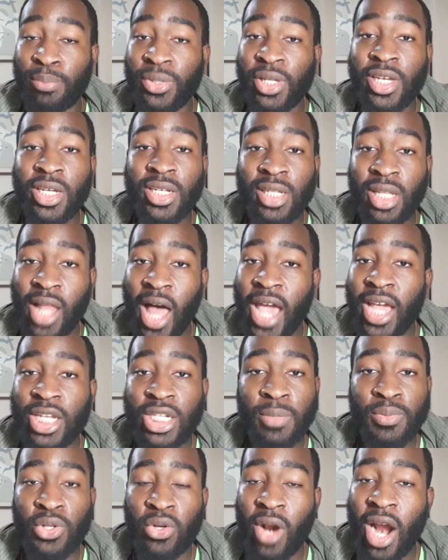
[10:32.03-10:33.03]
Please like,
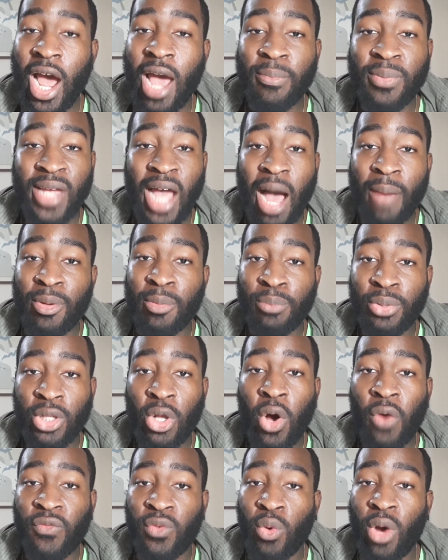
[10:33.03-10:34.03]
subscribe, comment
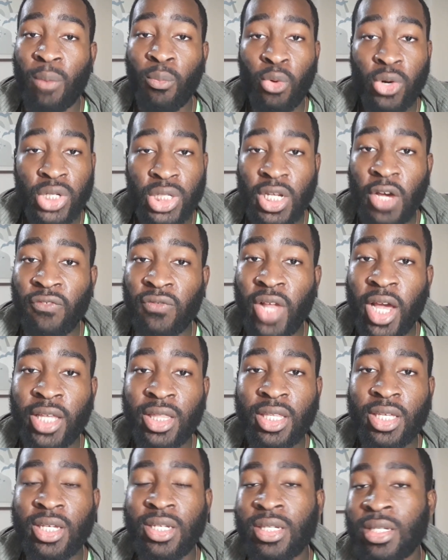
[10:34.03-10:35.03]
below if you want more stuff like
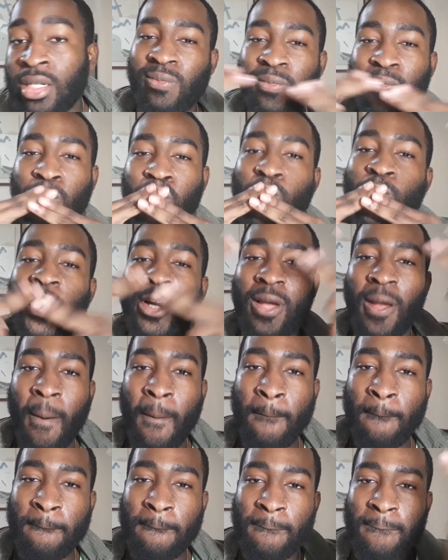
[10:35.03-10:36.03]
this.
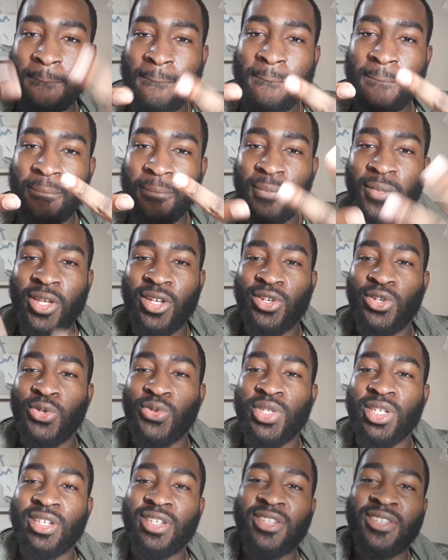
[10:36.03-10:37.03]

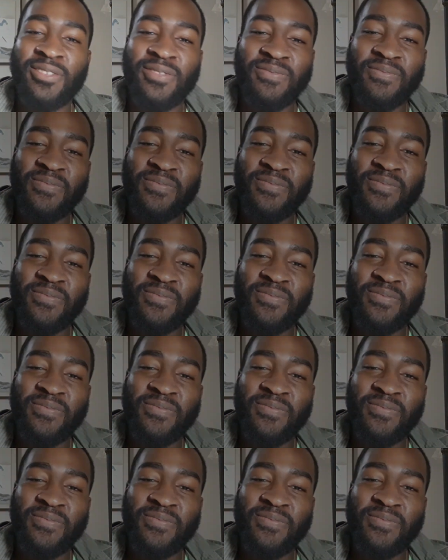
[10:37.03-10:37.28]
Deuces.